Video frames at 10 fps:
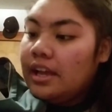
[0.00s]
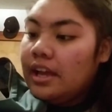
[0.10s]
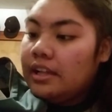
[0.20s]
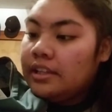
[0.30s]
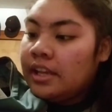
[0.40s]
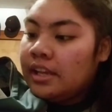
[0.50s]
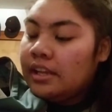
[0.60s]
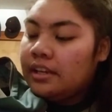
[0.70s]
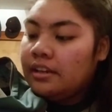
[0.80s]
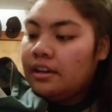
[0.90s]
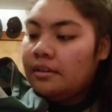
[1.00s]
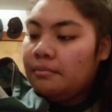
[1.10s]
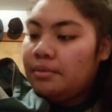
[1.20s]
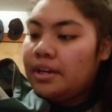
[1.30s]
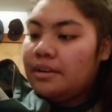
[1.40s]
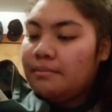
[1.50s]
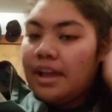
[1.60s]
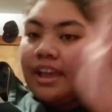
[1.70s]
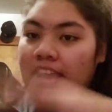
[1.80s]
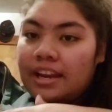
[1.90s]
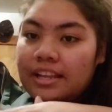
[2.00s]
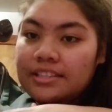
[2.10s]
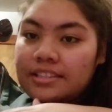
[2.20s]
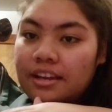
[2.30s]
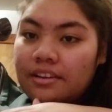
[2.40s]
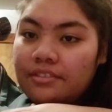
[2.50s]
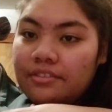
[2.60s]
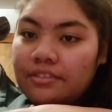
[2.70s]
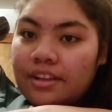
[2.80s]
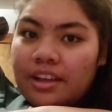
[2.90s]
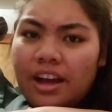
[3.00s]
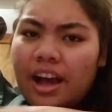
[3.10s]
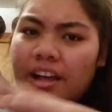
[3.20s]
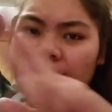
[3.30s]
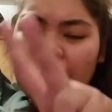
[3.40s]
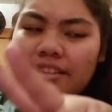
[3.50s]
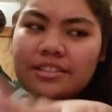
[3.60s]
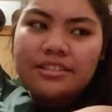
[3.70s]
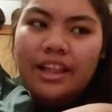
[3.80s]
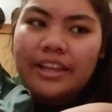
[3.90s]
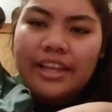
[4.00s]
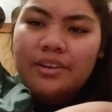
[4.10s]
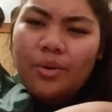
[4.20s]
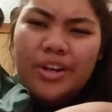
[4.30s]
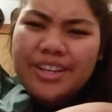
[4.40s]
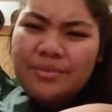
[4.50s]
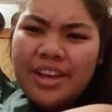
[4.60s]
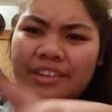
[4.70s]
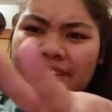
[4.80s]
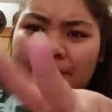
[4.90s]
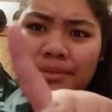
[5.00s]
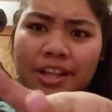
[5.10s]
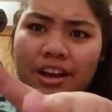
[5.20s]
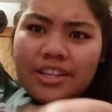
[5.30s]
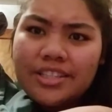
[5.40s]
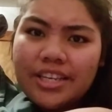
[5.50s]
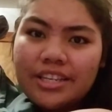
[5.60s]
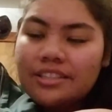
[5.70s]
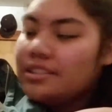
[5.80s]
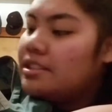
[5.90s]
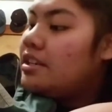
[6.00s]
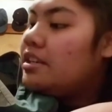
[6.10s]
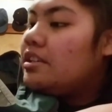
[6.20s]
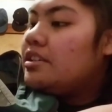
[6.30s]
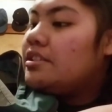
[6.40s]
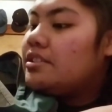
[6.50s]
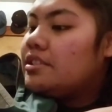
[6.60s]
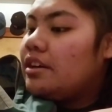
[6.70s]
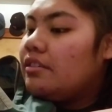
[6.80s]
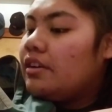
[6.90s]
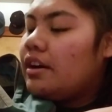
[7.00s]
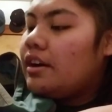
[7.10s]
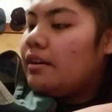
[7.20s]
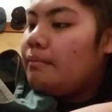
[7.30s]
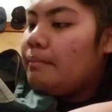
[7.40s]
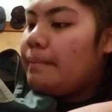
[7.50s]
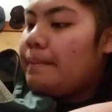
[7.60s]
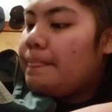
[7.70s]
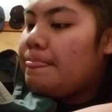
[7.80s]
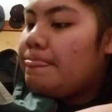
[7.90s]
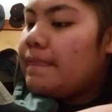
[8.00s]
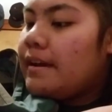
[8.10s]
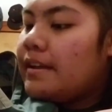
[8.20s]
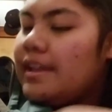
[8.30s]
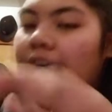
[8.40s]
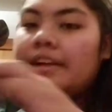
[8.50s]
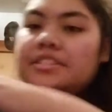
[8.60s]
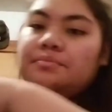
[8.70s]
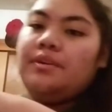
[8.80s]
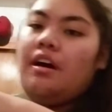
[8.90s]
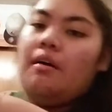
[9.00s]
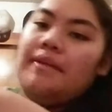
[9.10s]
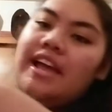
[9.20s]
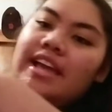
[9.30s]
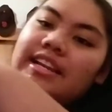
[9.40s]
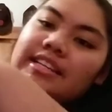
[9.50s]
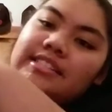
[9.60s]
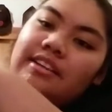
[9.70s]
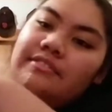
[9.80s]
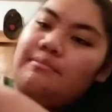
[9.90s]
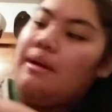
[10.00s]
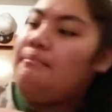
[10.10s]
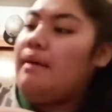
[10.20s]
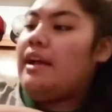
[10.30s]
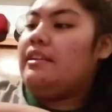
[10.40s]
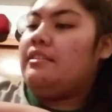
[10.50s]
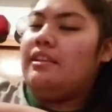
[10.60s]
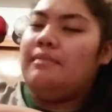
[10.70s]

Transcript: and then put in my A day stuff. It's like, in Oregon we have, like, block days, so yeah, I just put all my A day stuff in my binder